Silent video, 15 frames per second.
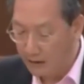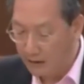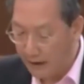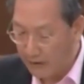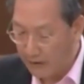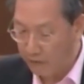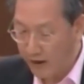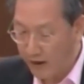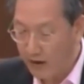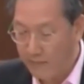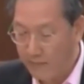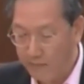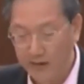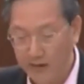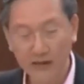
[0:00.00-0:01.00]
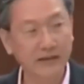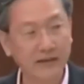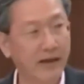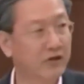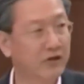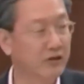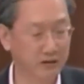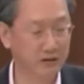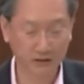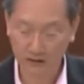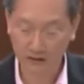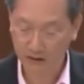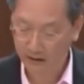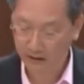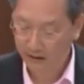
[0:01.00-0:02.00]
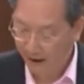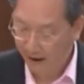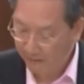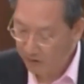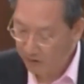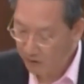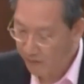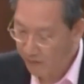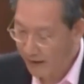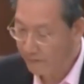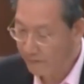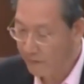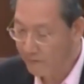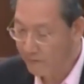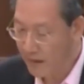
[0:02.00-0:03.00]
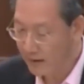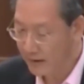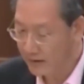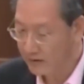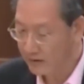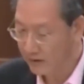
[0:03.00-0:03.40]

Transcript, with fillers: And regular practice sessions have also become a place,